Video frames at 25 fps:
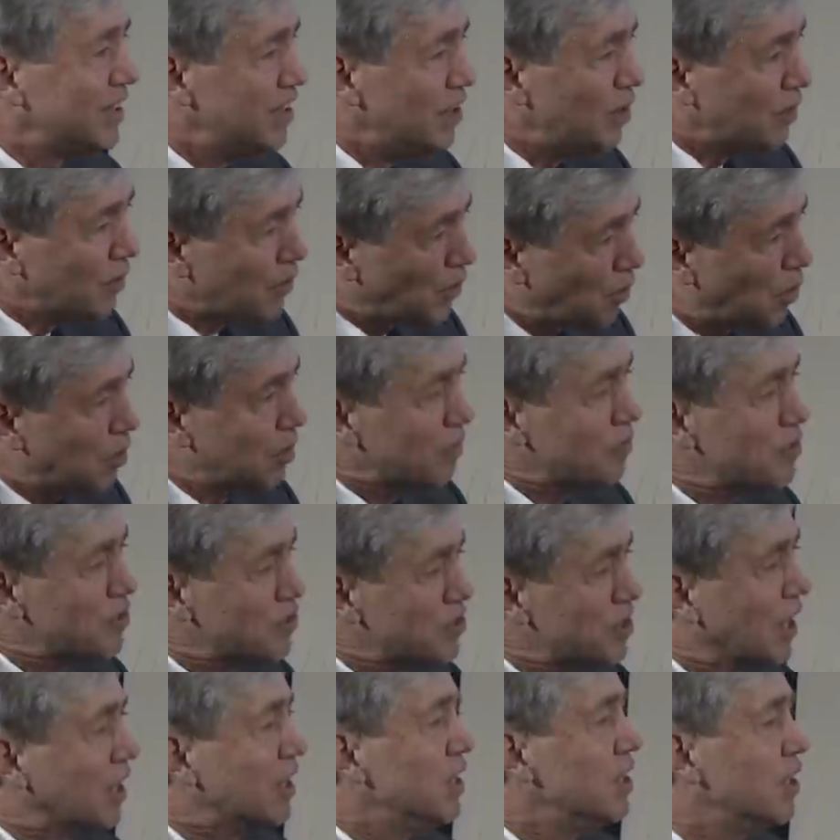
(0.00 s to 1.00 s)
you know all of the
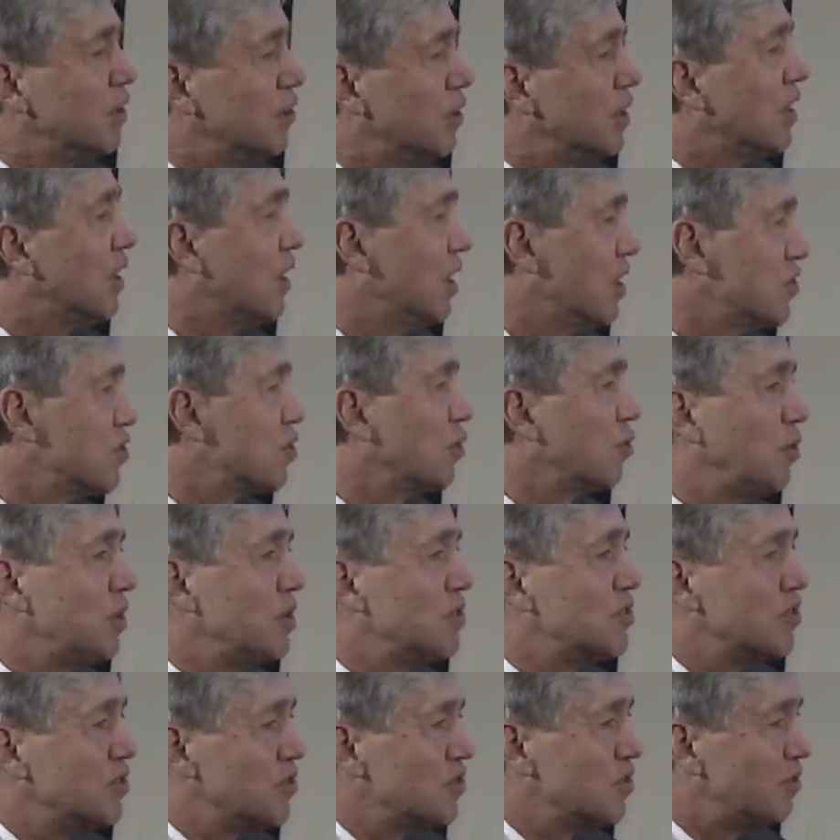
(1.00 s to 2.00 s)
secondary
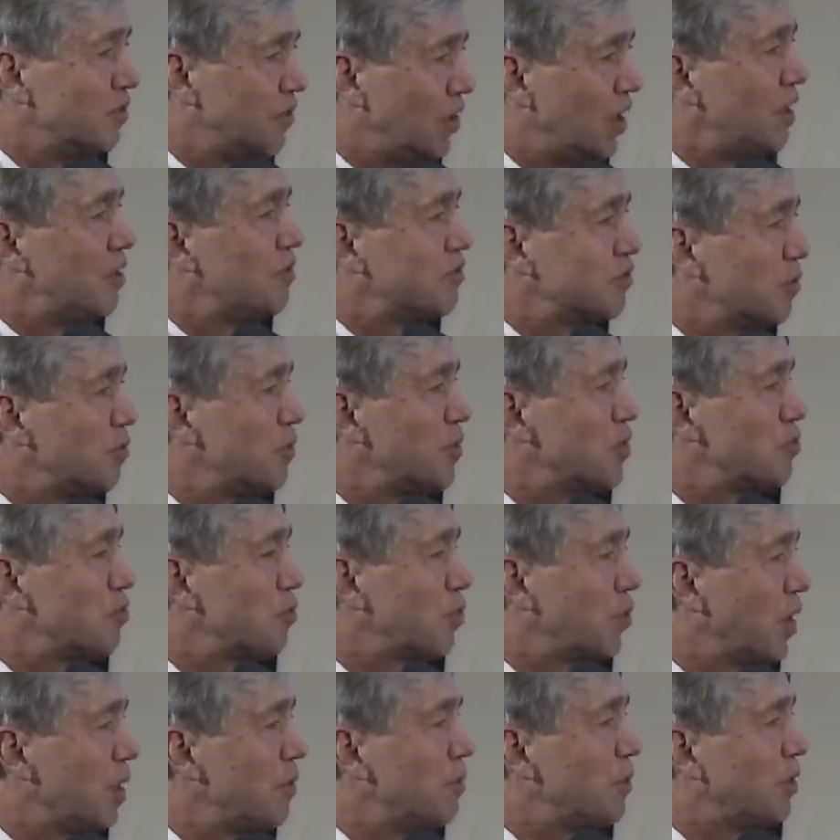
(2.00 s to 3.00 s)
consequences evolve from this
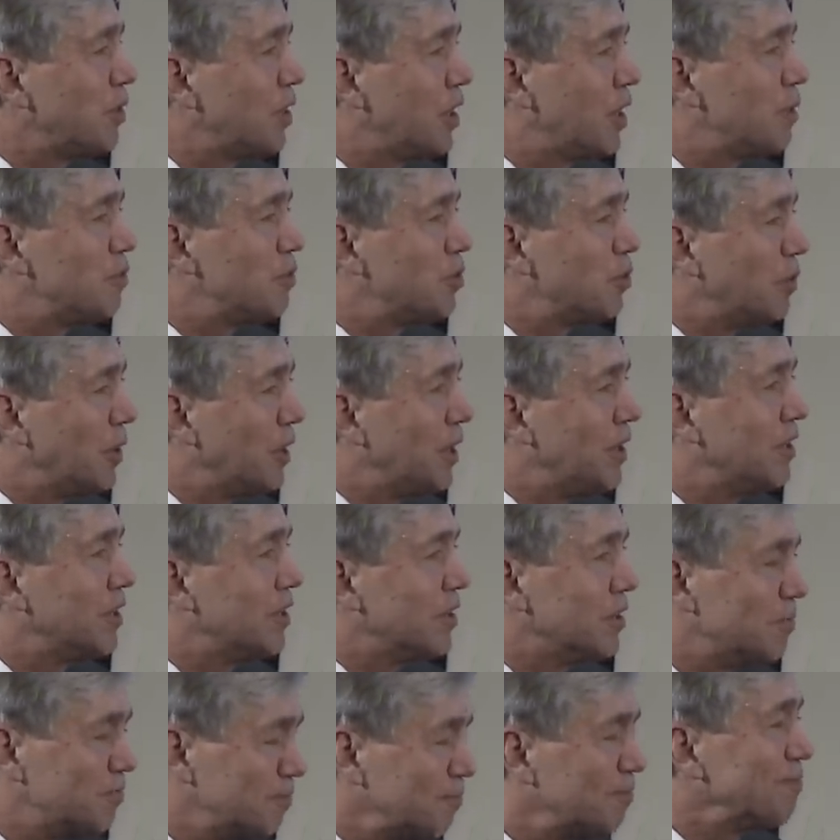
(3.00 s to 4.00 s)
primary
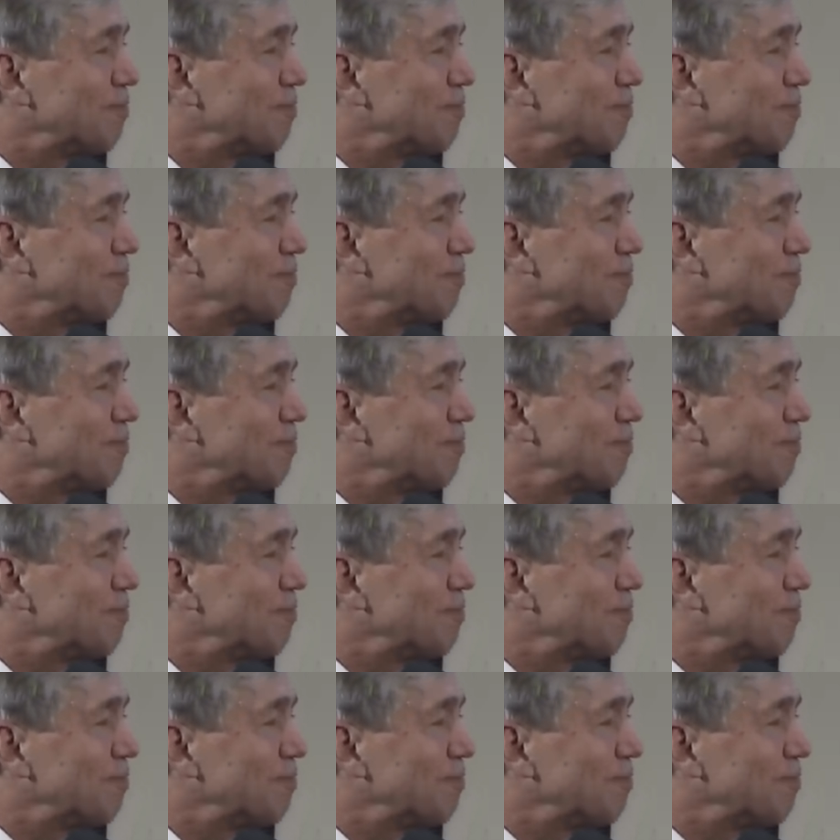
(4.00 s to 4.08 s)
abnormality.